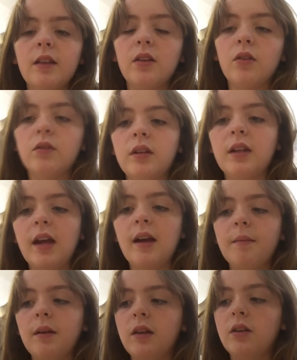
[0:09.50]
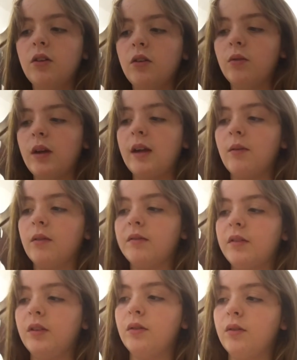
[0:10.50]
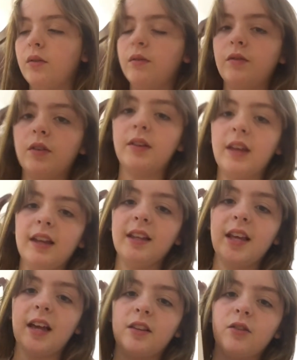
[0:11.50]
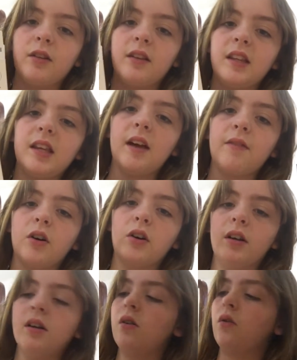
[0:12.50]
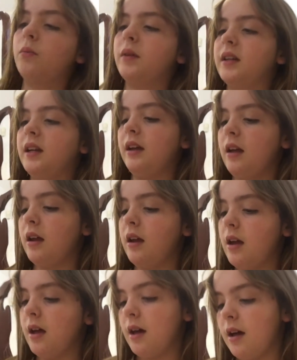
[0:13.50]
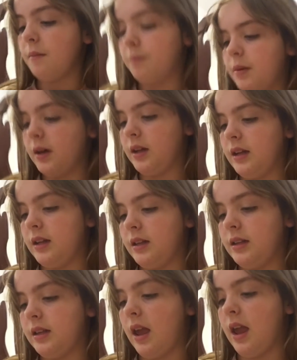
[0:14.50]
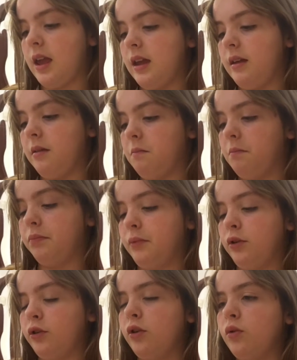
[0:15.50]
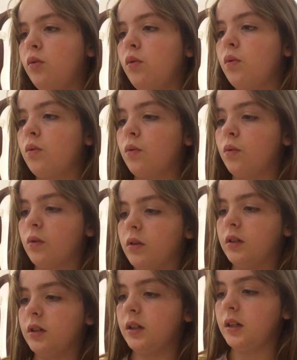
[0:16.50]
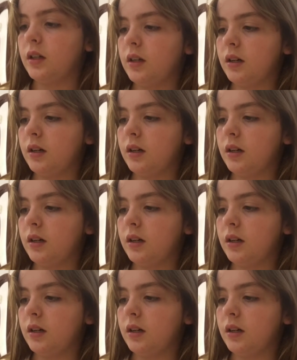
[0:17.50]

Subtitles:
So today I'm going to do a review for this. As you can see, I've already opened it, but it's a Blue Horn.